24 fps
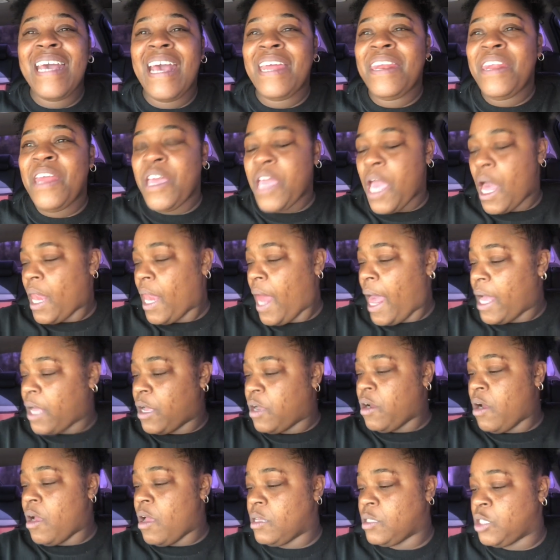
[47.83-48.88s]
I know y'all like,
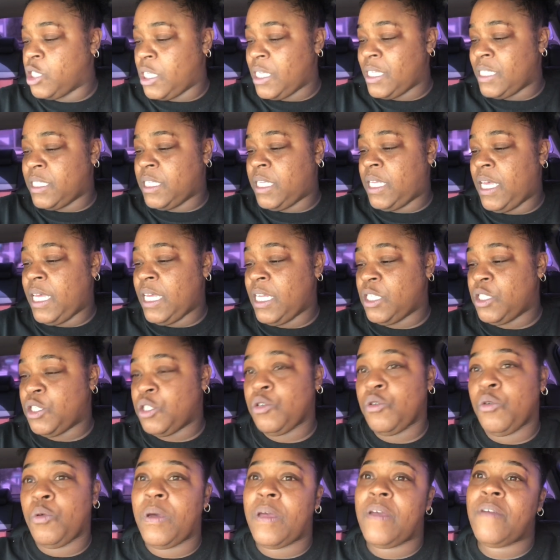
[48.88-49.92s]
girl, just get
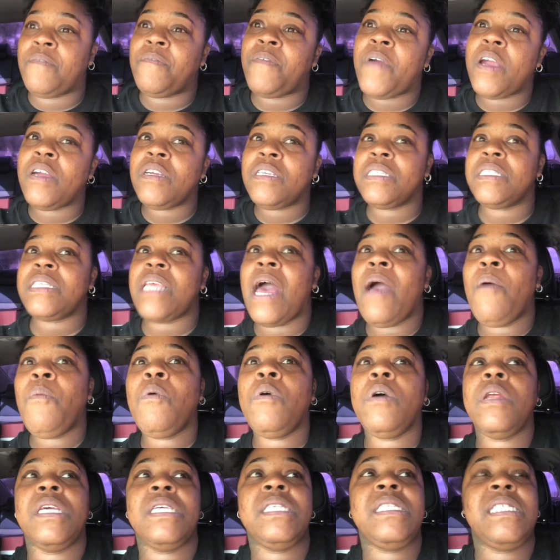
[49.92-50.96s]
to it. First, I
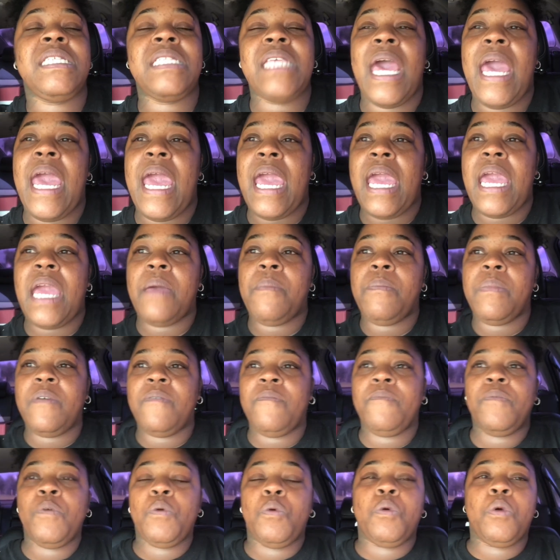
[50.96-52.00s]
want to say,
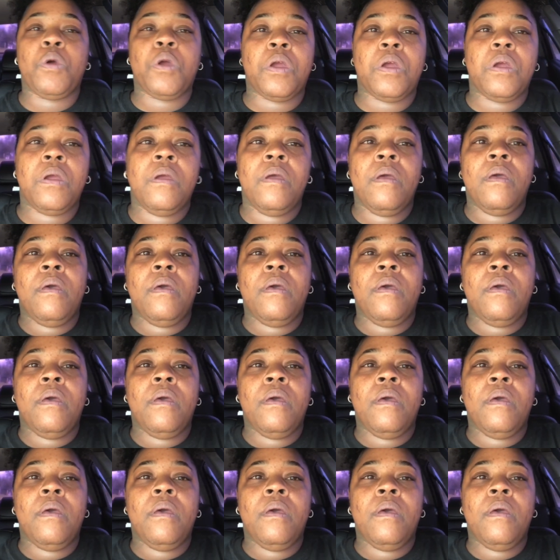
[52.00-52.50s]
before